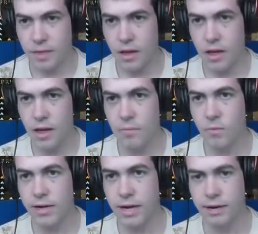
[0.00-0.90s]

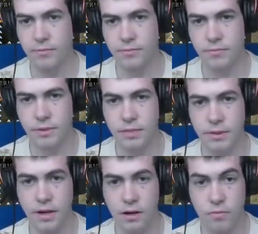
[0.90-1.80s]
Okay, so
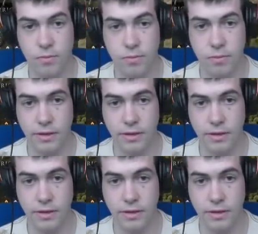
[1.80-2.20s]
we've got a